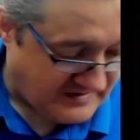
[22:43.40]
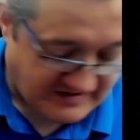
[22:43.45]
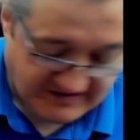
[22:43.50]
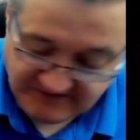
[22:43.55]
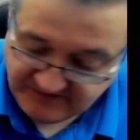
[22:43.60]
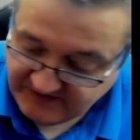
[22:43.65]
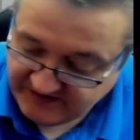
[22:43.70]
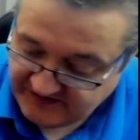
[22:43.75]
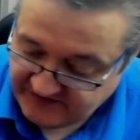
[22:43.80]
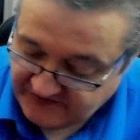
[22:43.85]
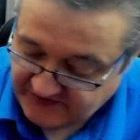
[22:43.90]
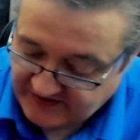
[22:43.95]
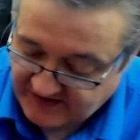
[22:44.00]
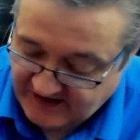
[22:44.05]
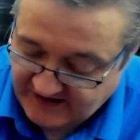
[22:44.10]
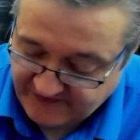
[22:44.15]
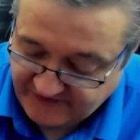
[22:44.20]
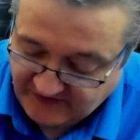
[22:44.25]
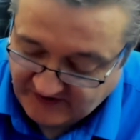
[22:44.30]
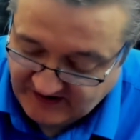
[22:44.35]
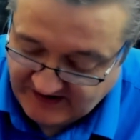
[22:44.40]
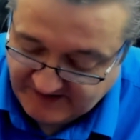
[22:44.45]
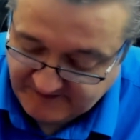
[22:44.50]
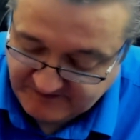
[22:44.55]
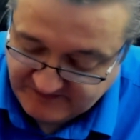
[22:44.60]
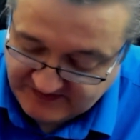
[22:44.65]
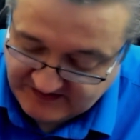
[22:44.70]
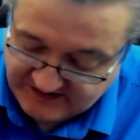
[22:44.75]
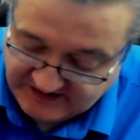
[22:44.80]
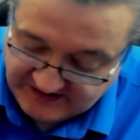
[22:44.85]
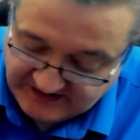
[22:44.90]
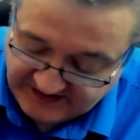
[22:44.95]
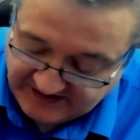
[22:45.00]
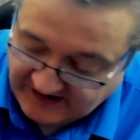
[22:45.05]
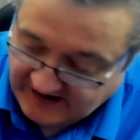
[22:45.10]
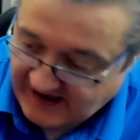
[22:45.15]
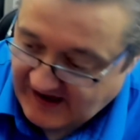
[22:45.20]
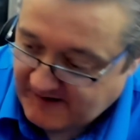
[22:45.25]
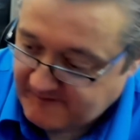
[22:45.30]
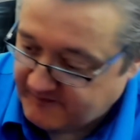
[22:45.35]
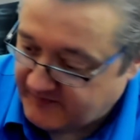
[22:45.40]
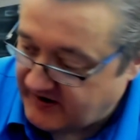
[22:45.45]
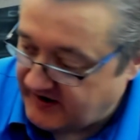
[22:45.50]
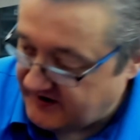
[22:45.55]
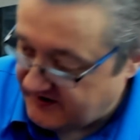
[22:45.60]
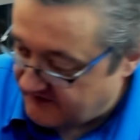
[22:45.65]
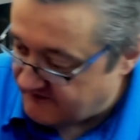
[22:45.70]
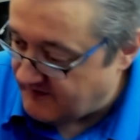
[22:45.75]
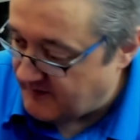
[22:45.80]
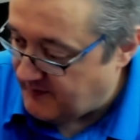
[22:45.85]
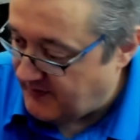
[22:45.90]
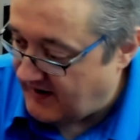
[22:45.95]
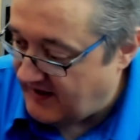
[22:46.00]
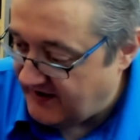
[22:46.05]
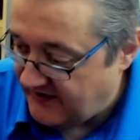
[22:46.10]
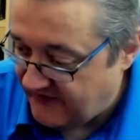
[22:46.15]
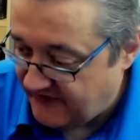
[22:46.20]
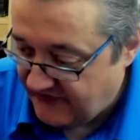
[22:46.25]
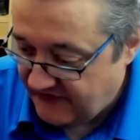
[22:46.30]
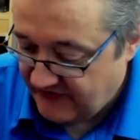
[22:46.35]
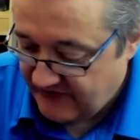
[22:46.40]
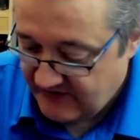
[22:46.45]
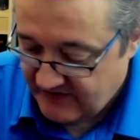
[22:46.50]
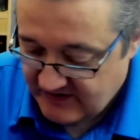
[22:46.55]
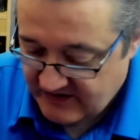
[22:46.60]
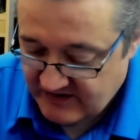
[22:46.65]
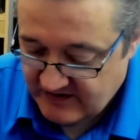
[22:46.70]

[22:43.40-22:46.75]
How good is that? So I am going to replace